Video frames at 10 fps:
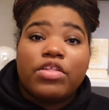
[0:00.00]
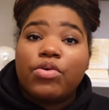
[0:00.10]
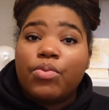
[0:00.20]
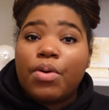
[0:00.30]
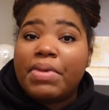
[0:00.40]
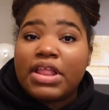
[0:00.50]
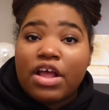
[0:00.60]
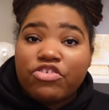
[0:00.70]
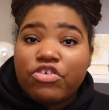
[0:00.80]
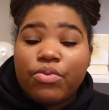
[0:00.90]
the woman
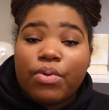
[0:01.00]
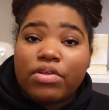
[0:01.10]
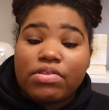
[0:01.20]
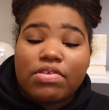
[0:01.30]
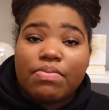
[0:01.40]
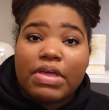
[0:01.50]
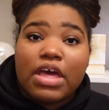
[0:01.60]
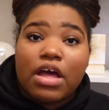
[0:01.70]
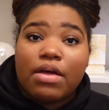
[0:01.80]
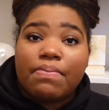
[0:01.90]
that she wants to
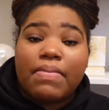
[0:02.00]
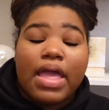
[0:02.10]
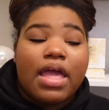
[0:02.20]
become.